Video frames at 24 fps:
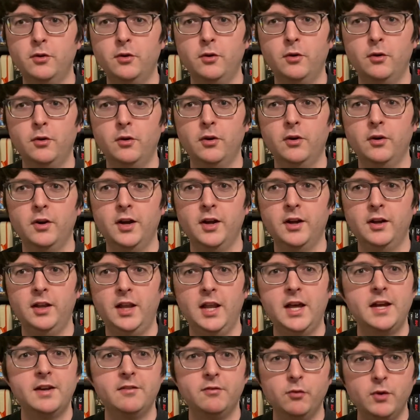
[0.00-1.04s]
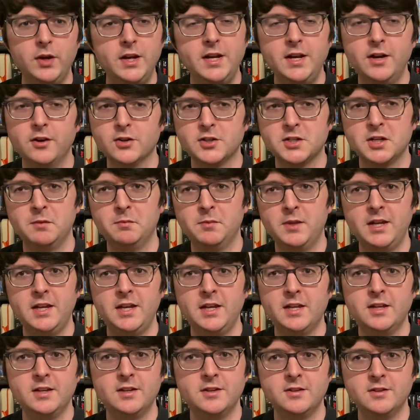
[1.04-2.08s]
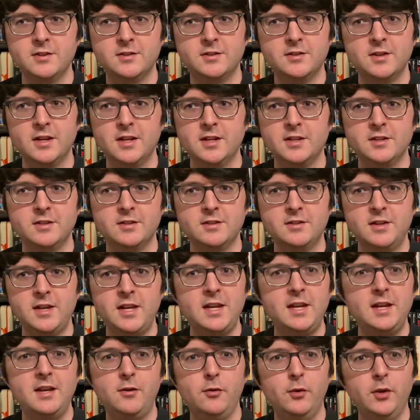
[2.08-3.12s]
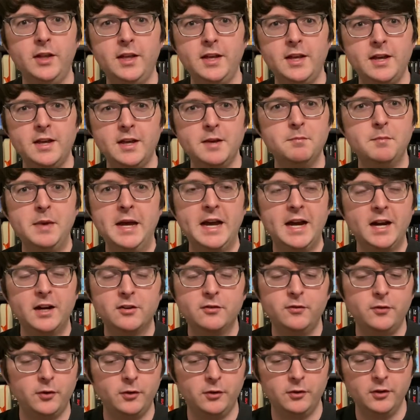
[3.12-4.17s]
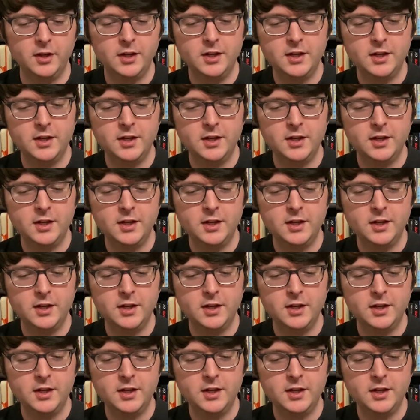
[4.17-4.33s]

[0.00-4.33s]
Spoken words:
or a live reading or something is equally impactful.